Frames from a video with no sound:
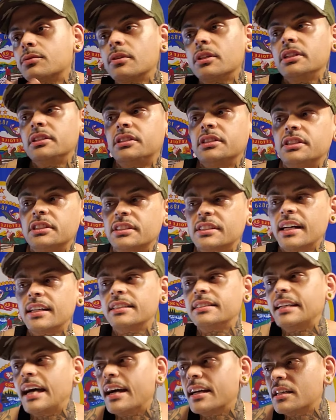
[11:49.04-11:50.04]
really to just kind
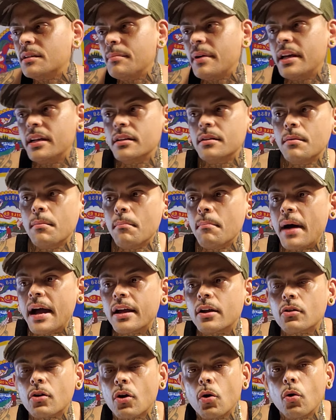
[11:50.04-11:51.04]
of document
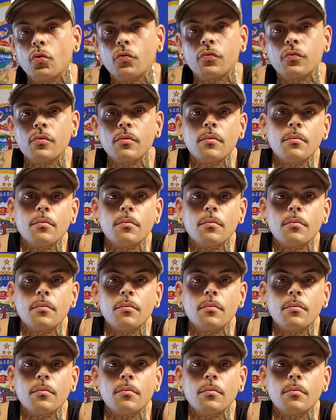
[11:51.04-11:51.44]
my growth,